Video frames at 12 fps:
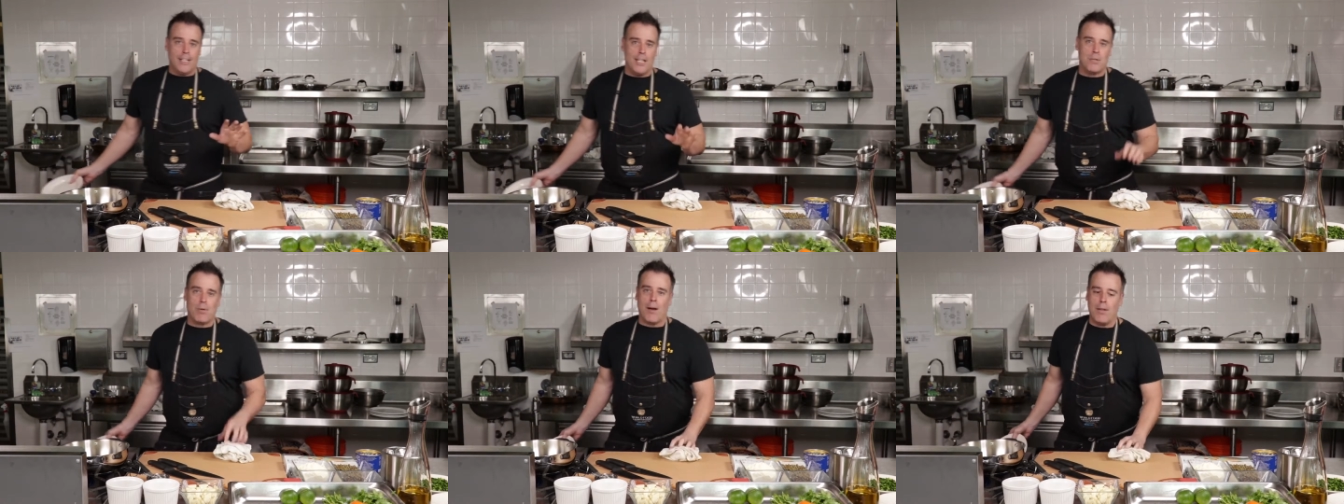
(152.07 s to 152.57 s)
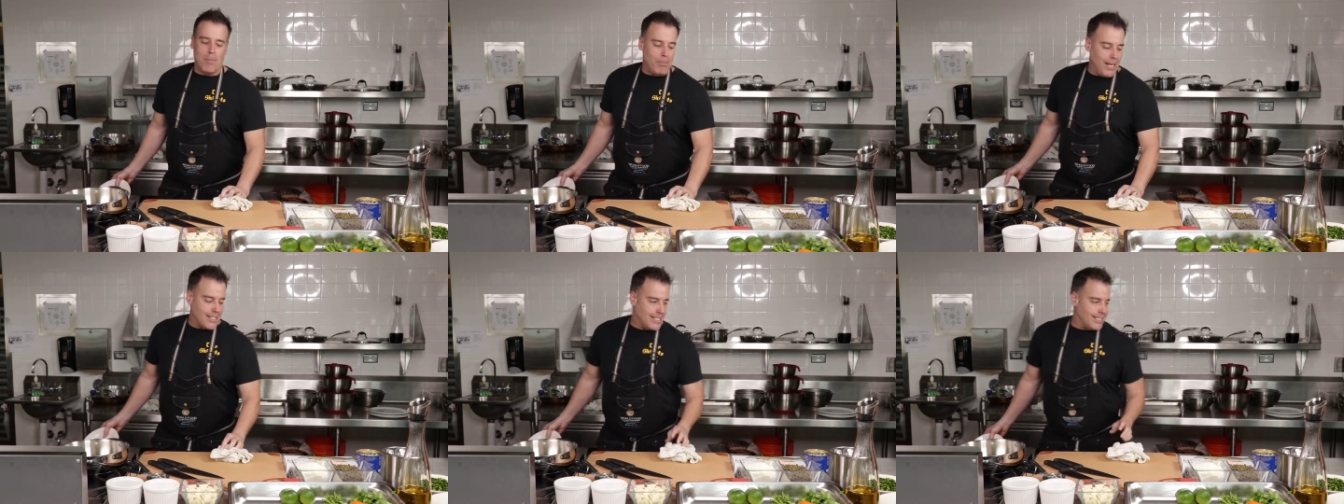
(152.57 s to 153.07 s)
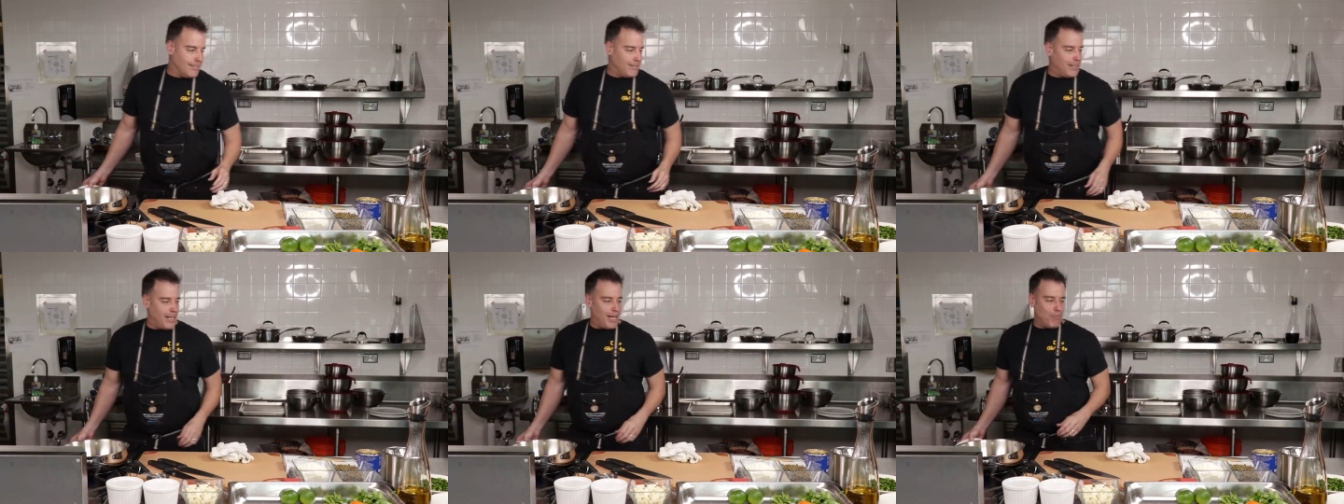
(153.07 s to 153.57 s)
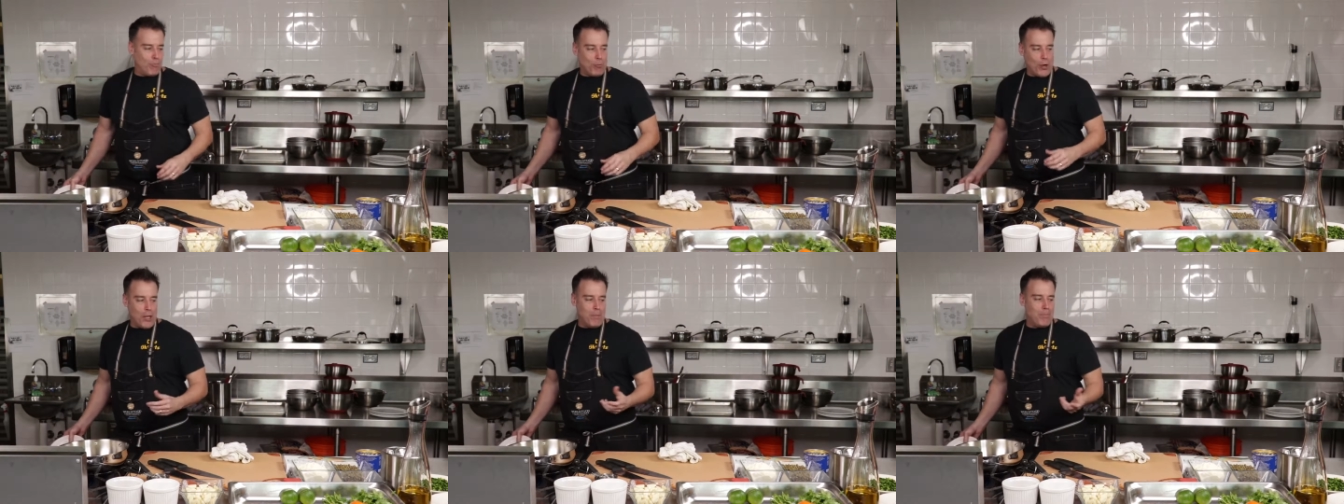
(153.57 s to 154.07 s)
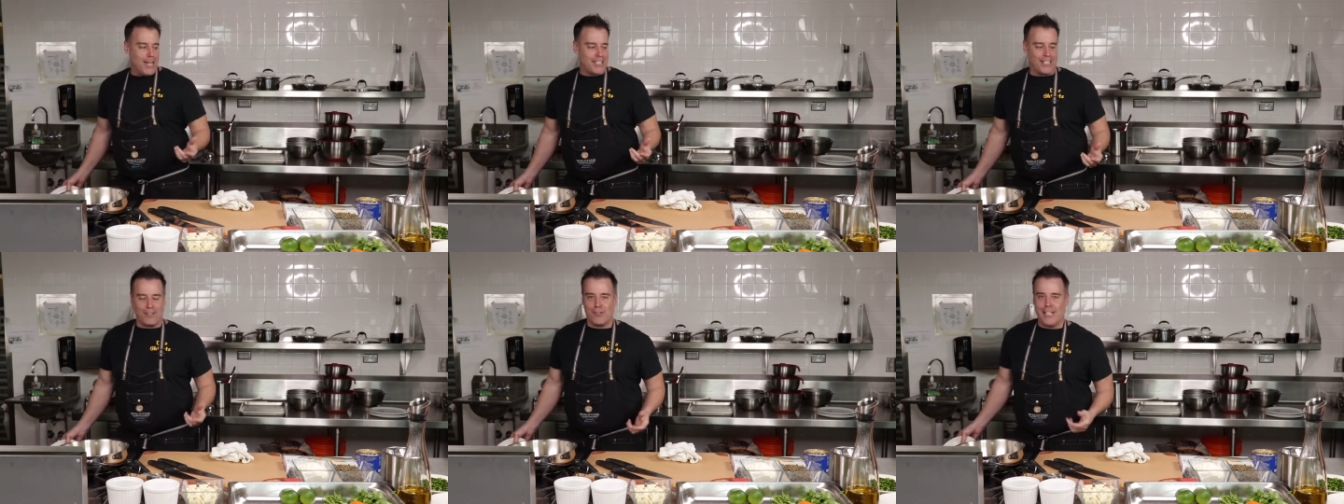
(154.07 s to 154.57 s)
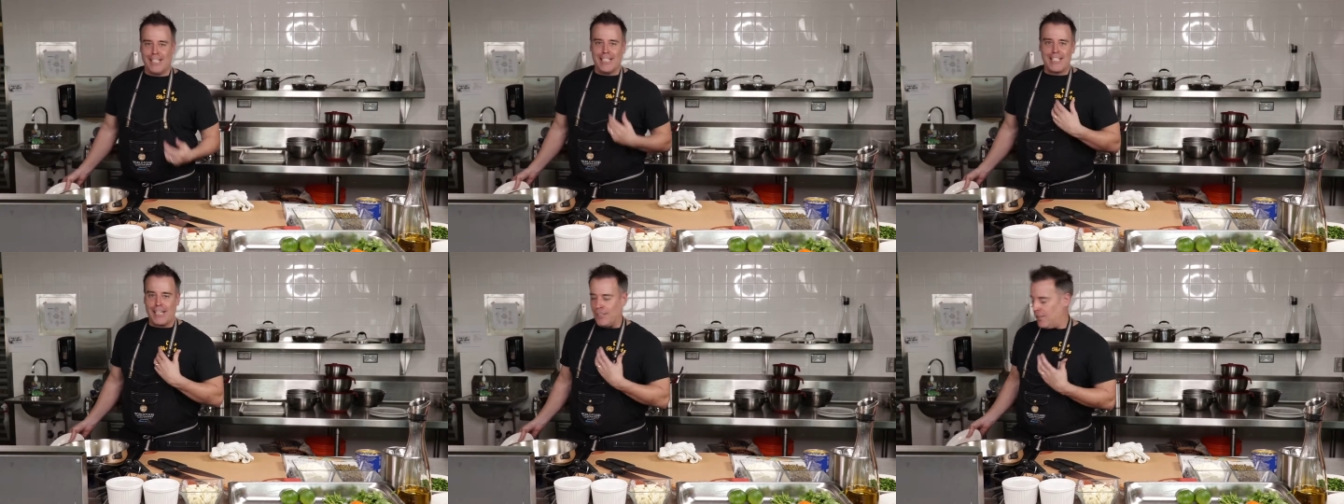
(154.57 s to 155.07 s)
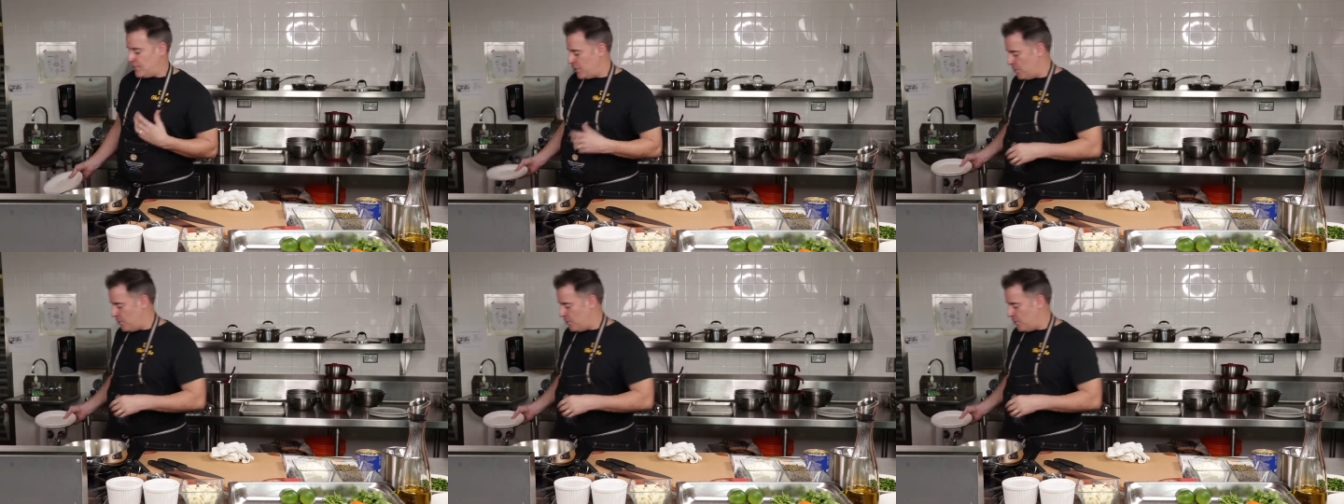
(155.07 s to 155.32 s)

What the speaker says: it's probably the best, one of the best ingredients I love to